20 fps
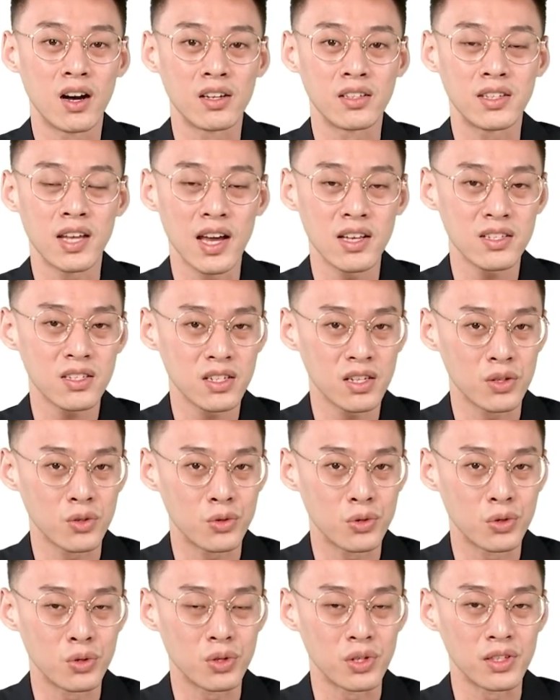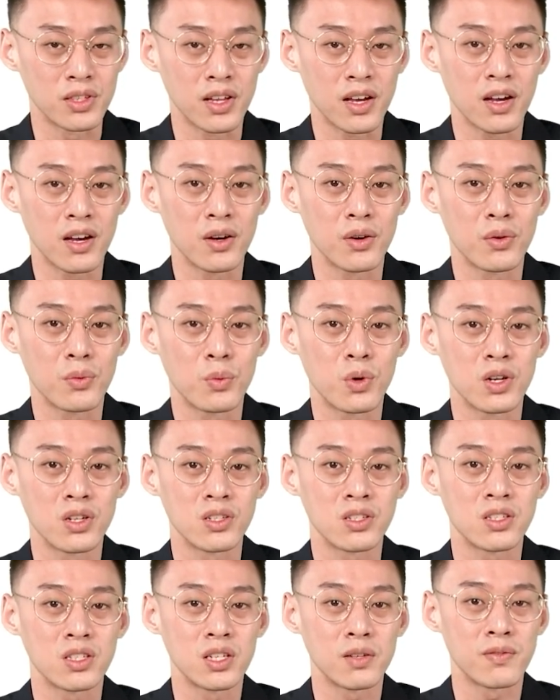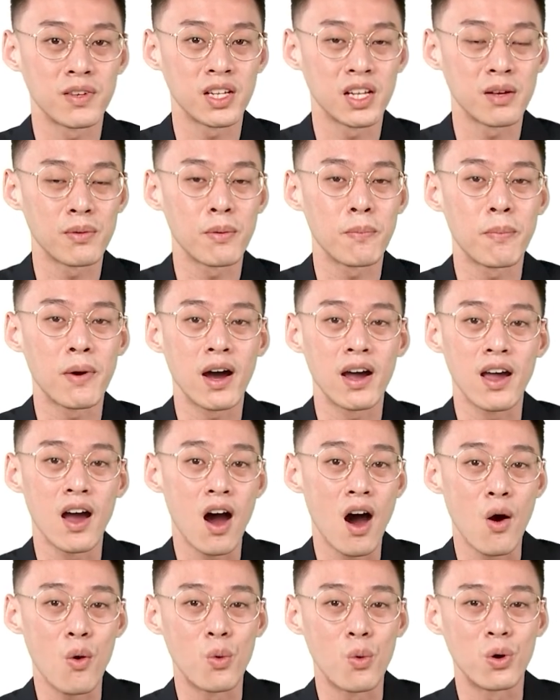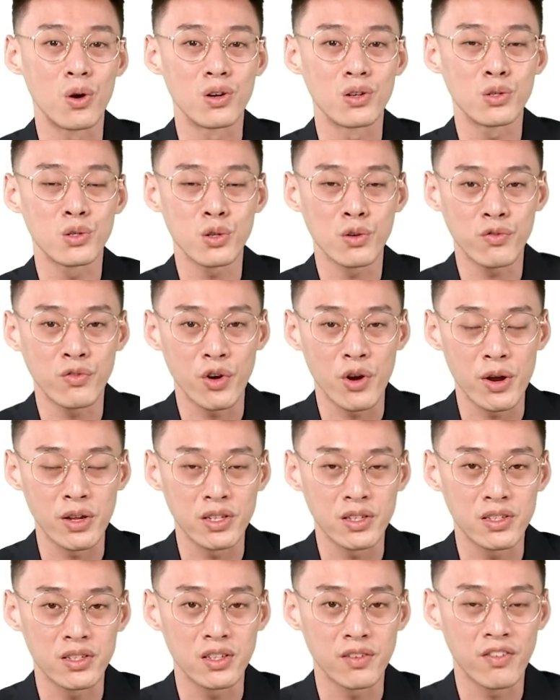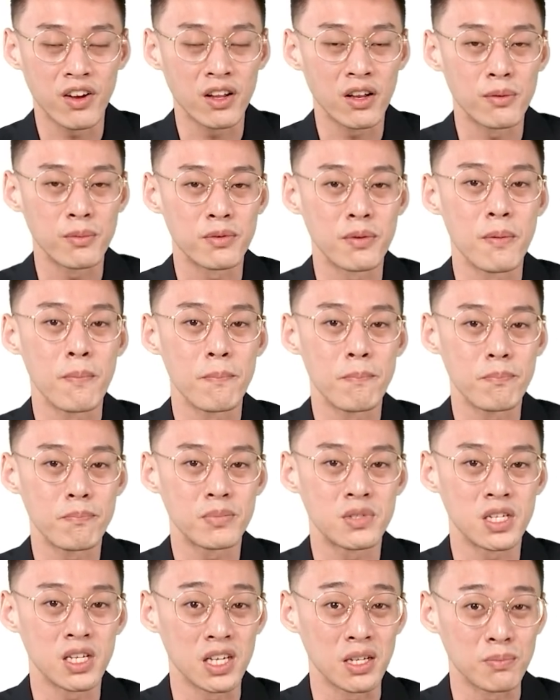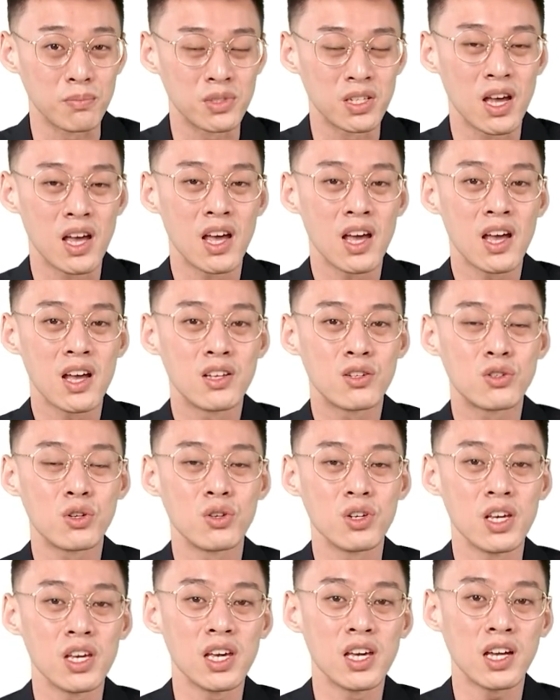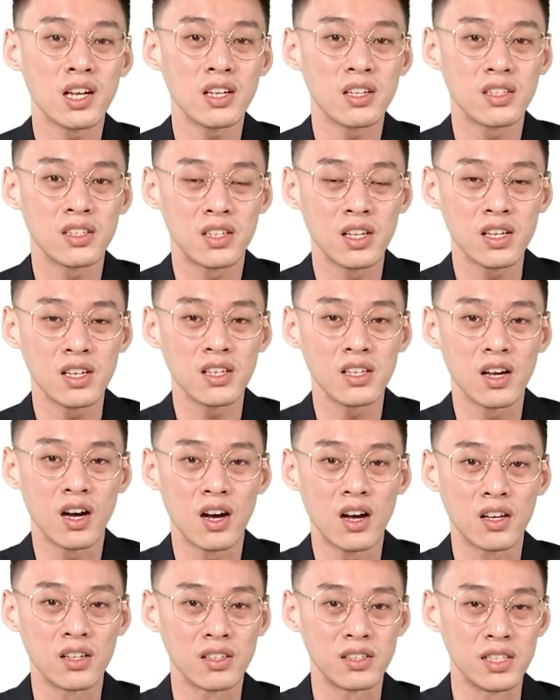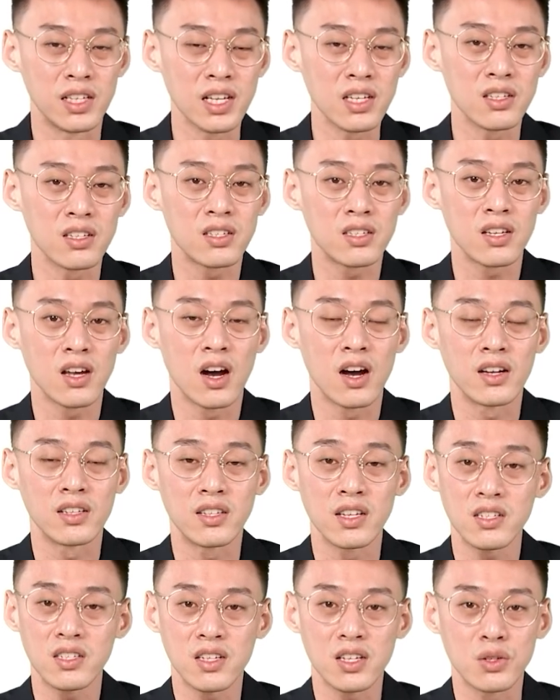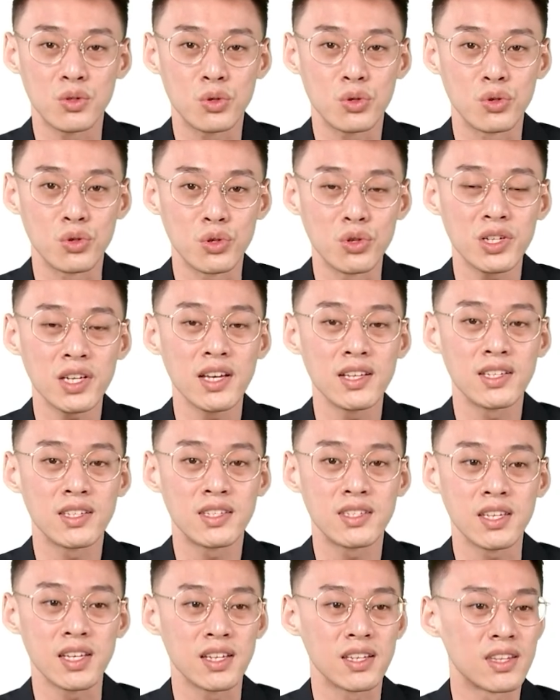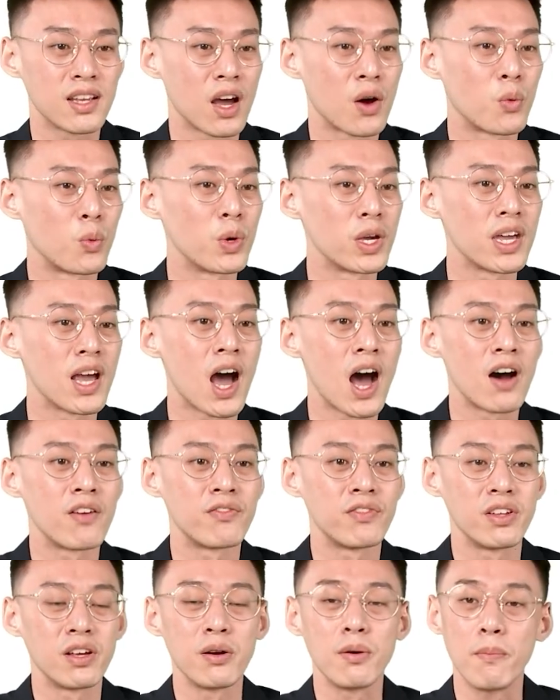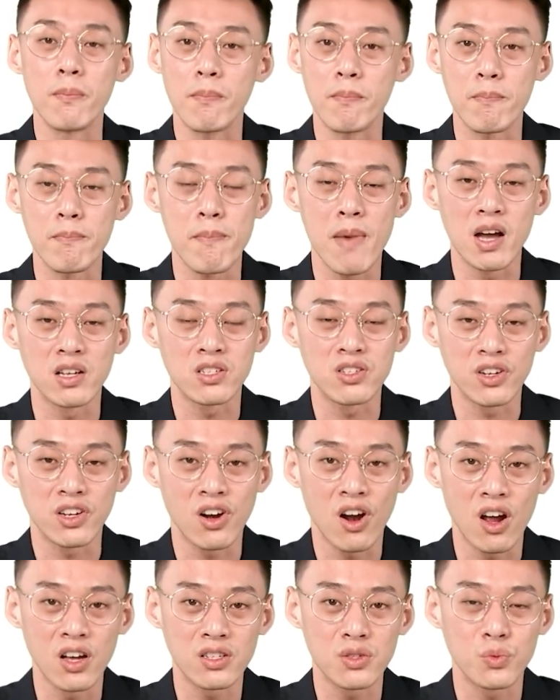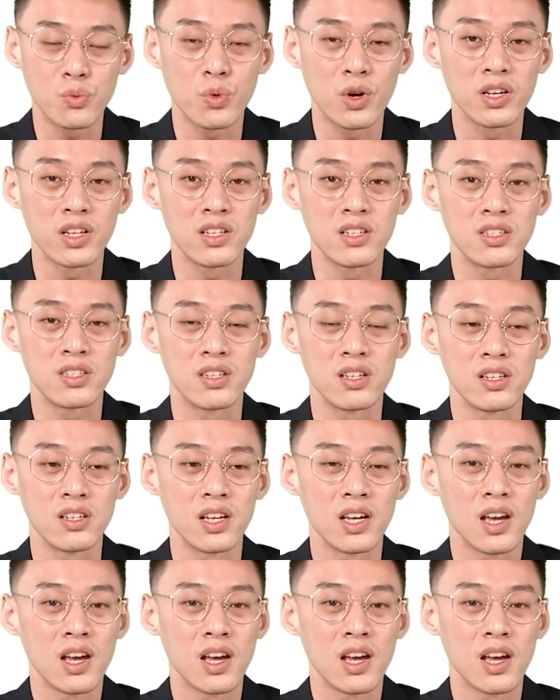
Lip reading: testing tool that was developed by our software development teams. So in the this testing tool, you can see that we have the master class, what is the